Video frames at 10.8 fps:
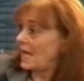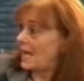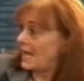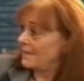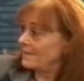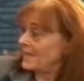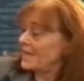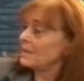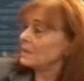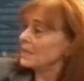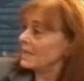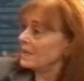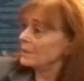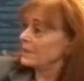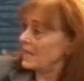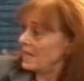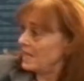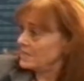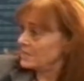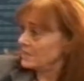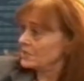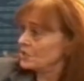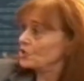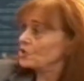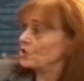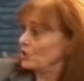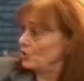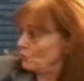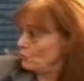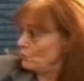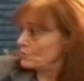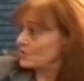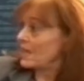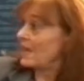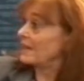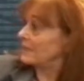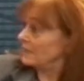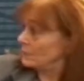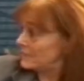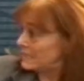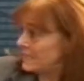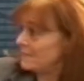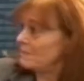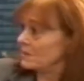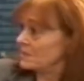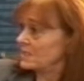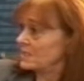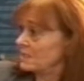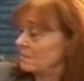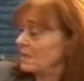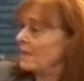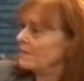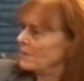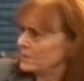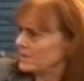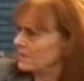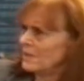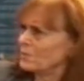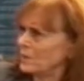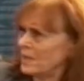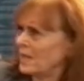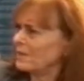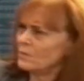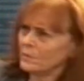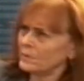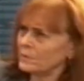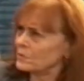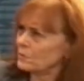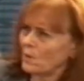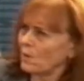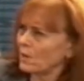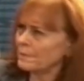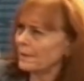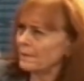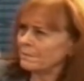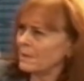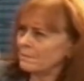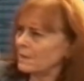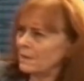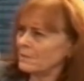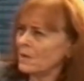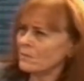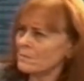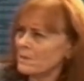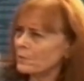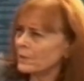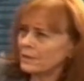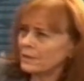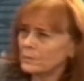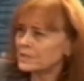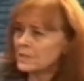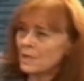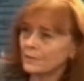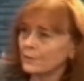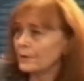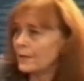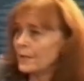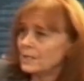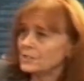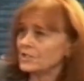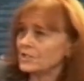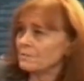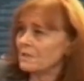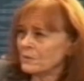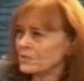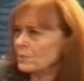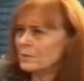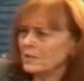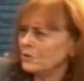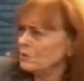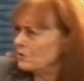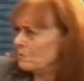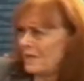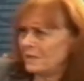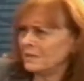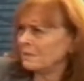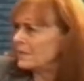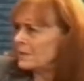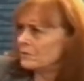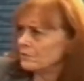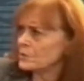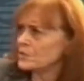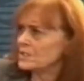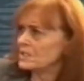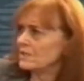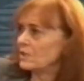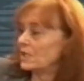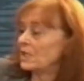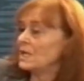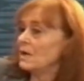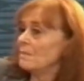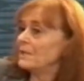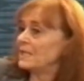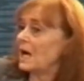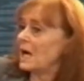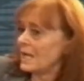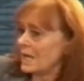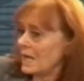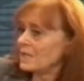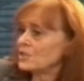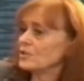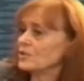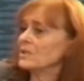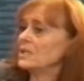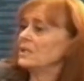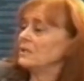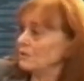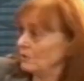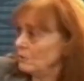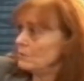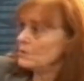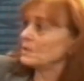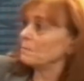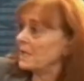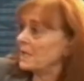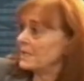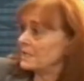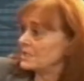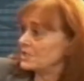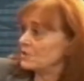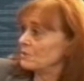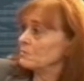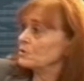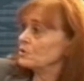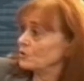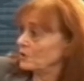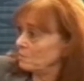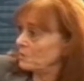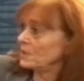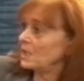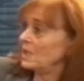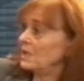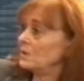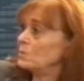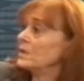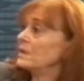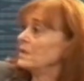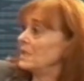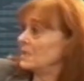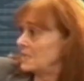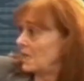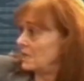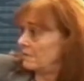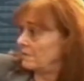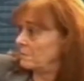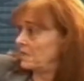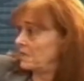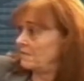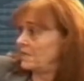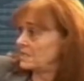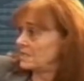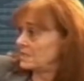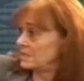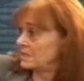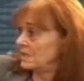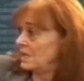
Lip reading: And they allowed ACES to use that, and it was an email system. And there was another one, I don't know whether it was through ARPA, I'm not remembering, there was another system that was only used mainly by universities and everything. But I actually used the Planet System to communicate with the executive committee of ACES.